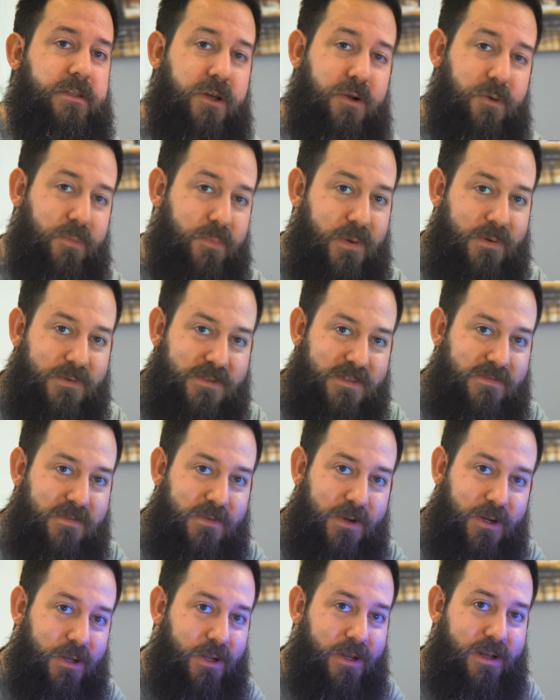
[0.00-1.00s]
don't post
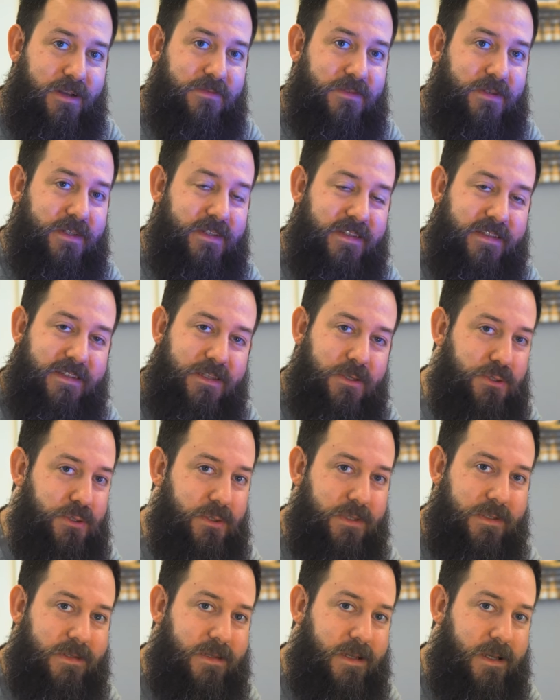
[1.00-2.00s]
very often.
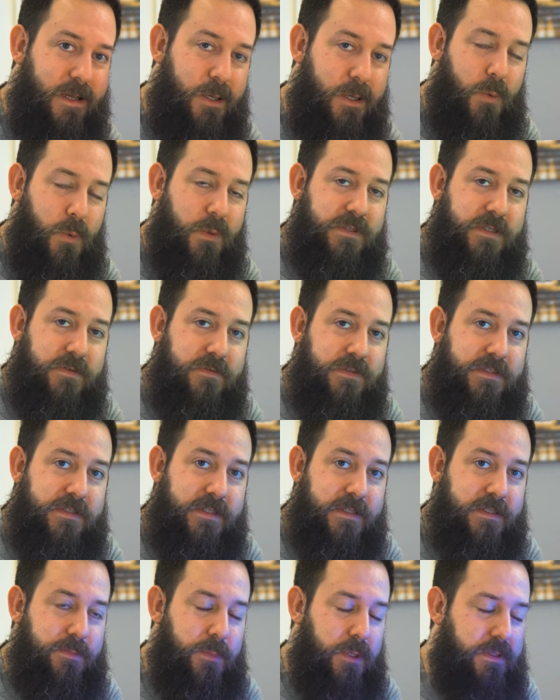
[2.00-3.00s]
Usually once every
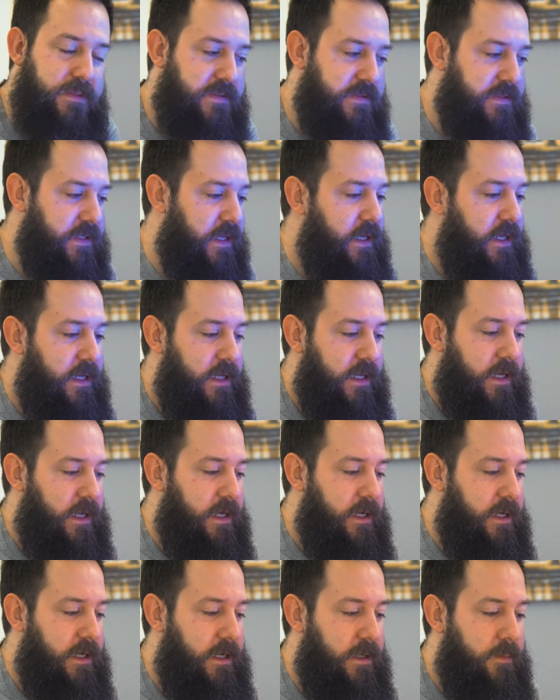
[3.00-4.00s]
six months,
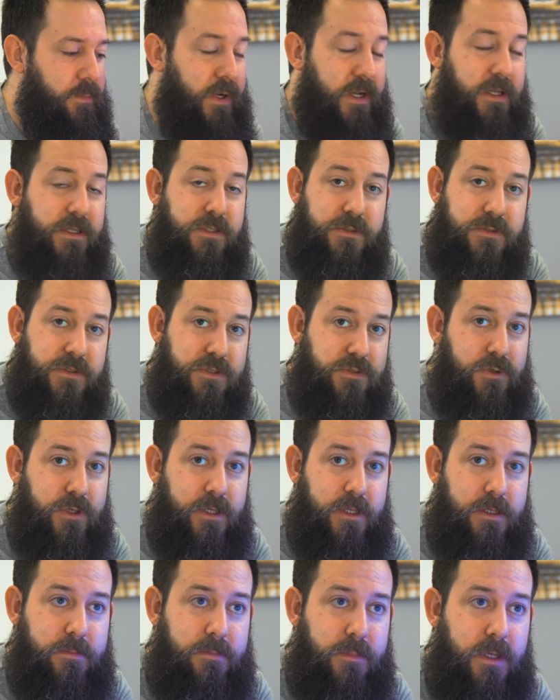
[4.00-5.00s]
uh, but I do
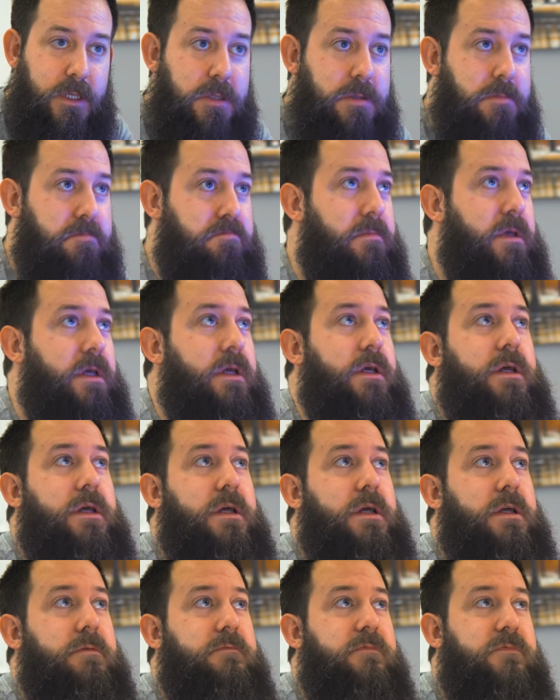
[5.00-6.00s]
stream
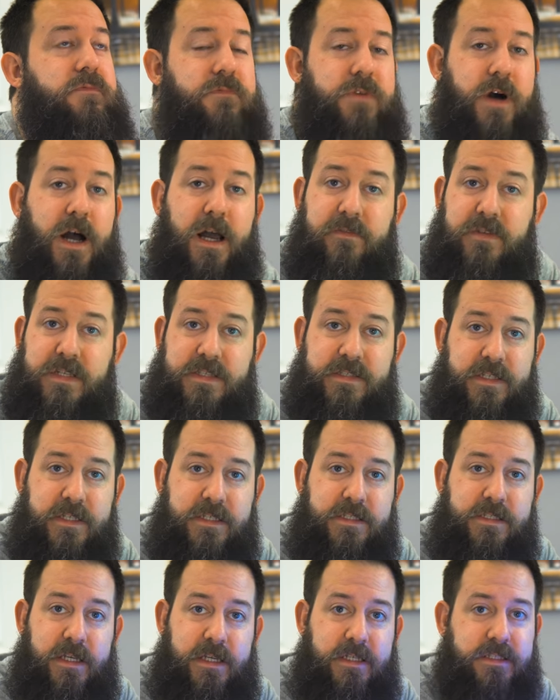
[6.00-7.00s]
five to
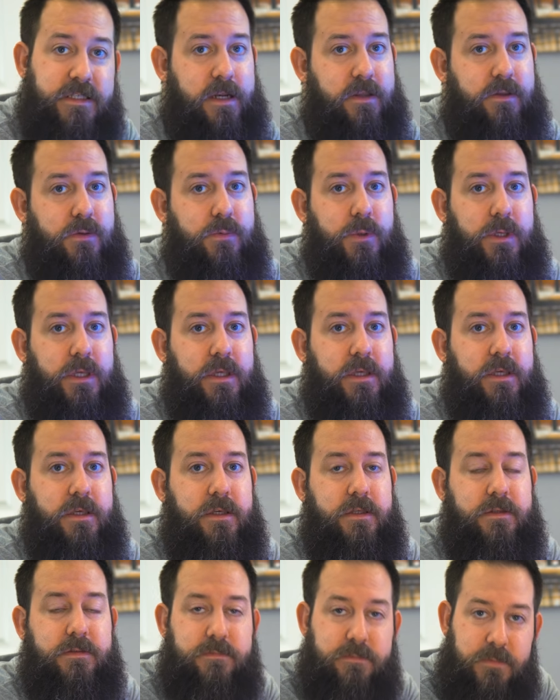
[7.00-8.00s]
six days out of the week
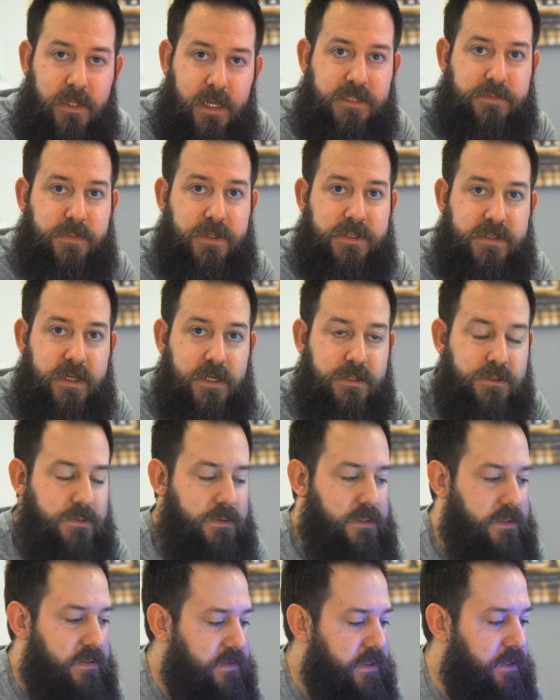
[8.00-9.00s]
as my
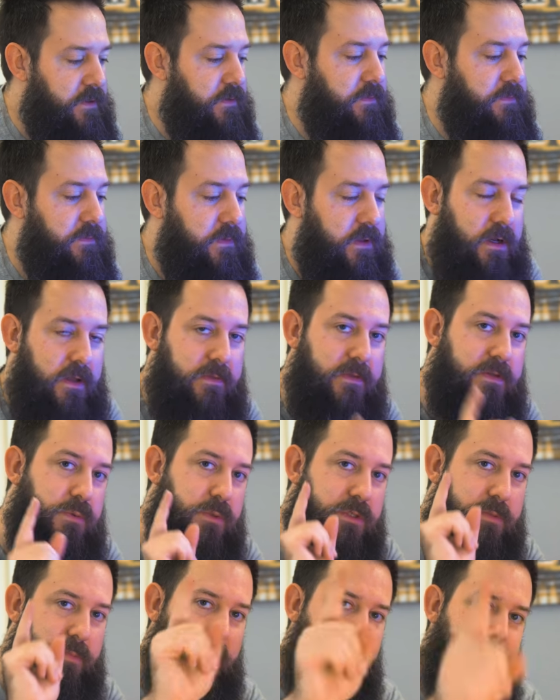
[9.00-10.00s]
schedule. So on the
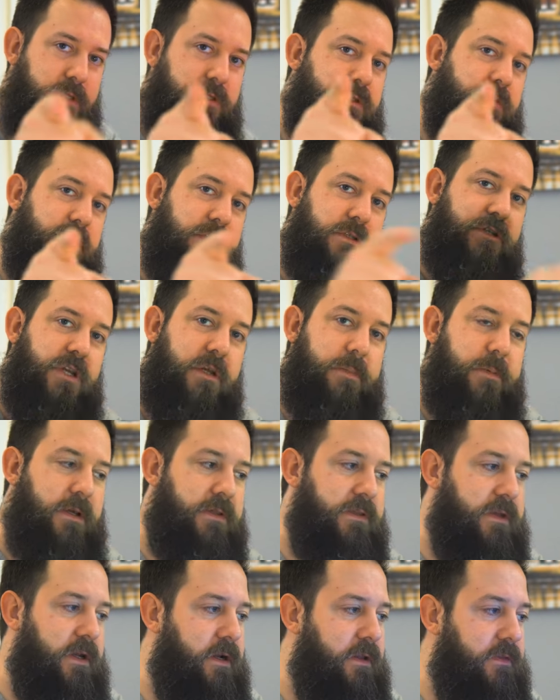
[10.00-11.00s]
Twitch page, you can check me
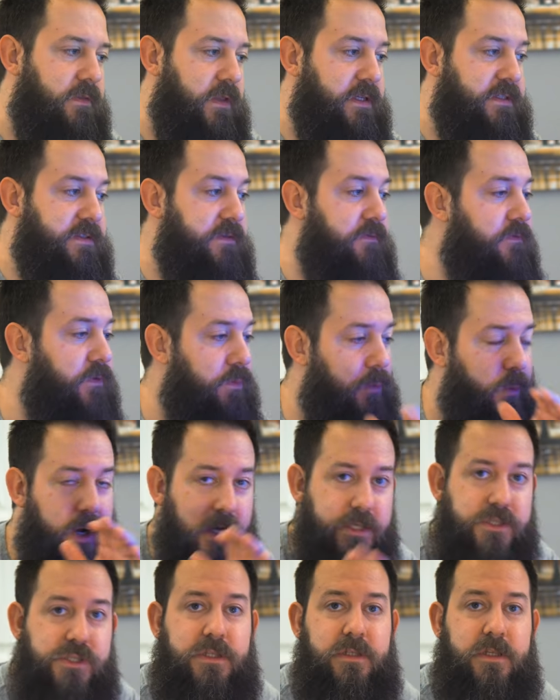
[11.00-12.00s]
out there. Thanks for
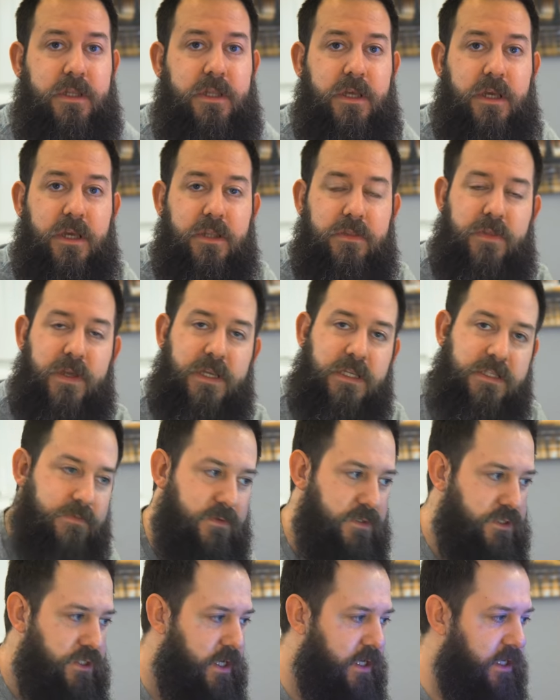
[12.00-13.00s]
watching. Thanks
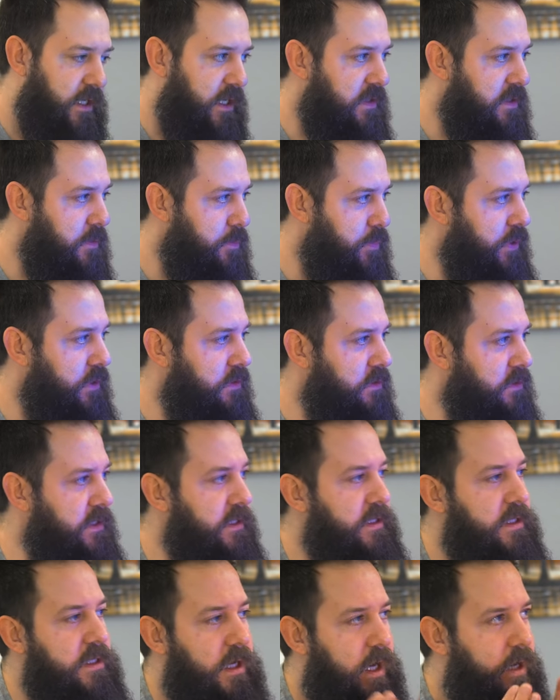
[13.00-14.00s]
for checking out the
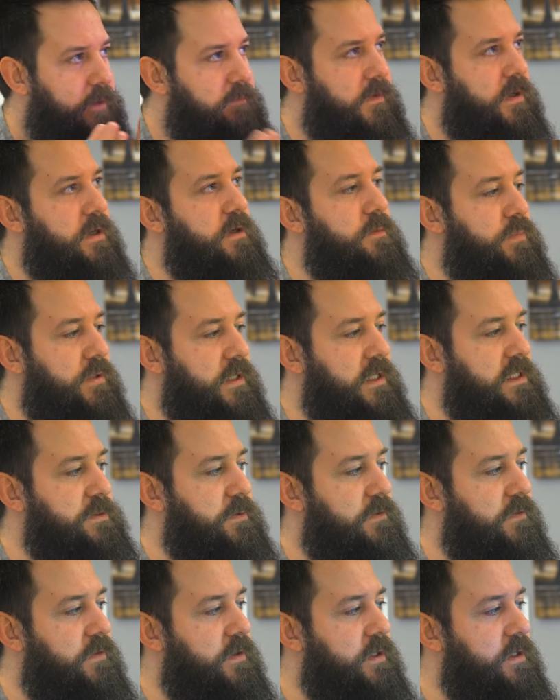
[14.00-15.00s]
build. I'm very pleased
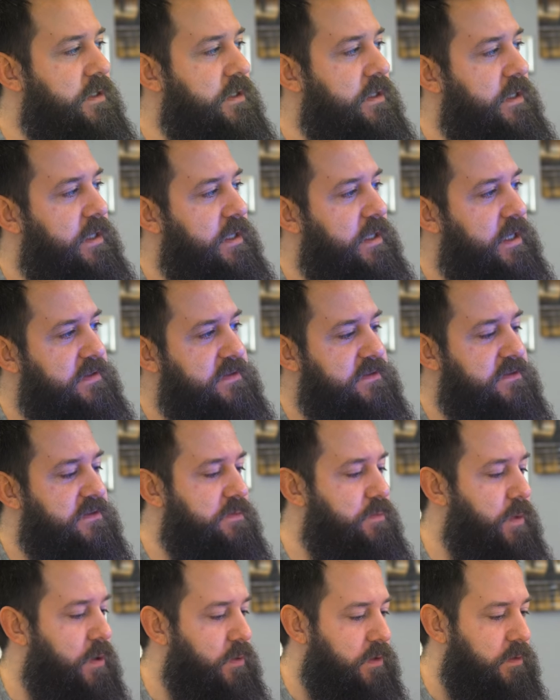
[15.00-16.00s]
with it. It's a
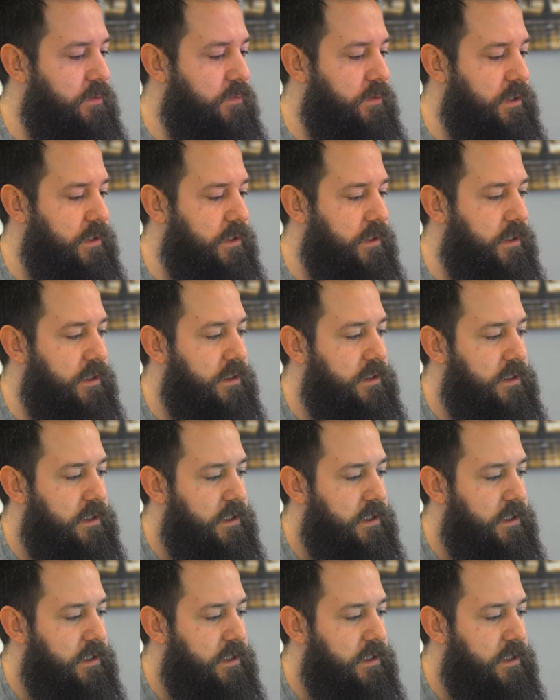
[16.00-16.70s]
smoking rig